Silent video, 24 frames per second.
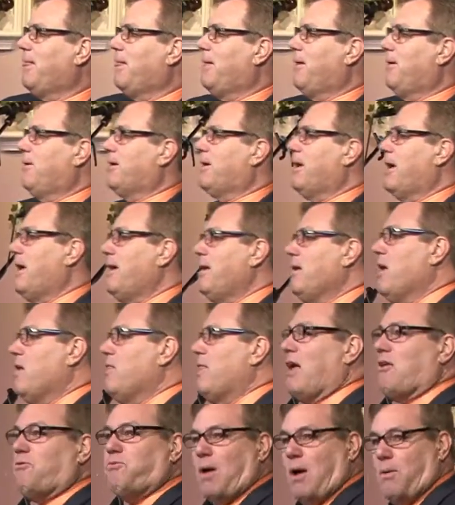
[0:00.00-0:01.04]
Okay?
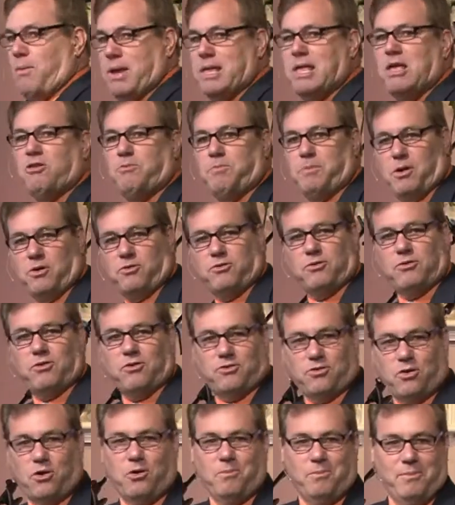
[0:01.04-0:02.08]
That's why we need spiritual
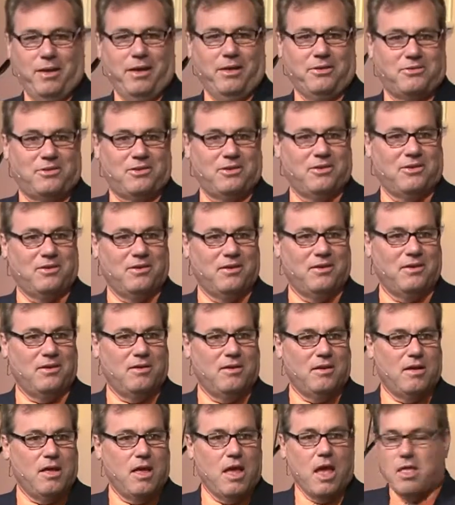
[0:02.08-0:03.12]
discernment.
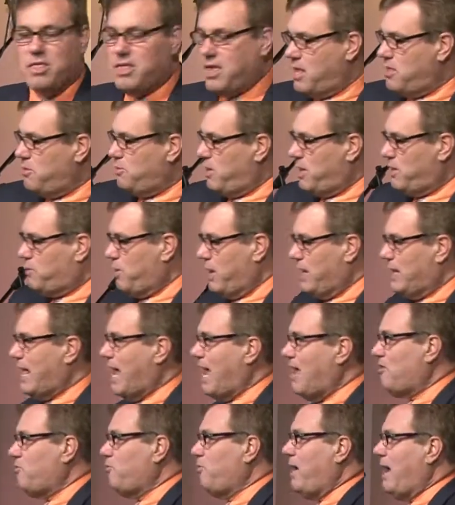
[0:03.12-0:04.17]
Didn't we read
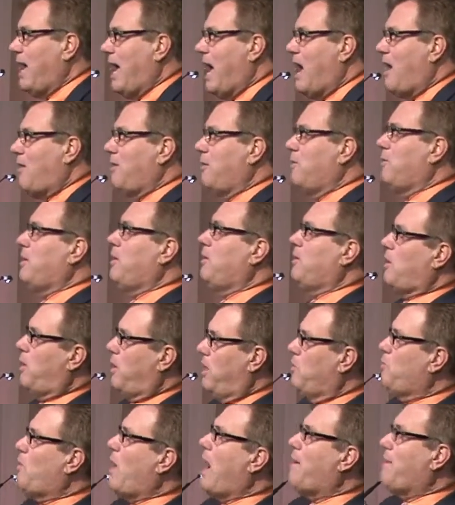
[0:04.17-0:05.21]
last week how they,
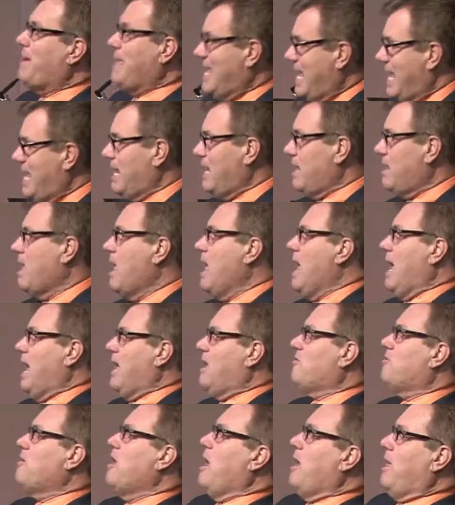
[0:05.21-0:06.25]
why we need it
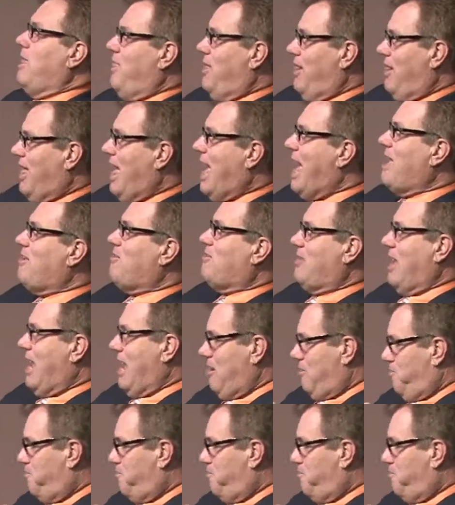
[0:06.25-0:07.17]
is in the last days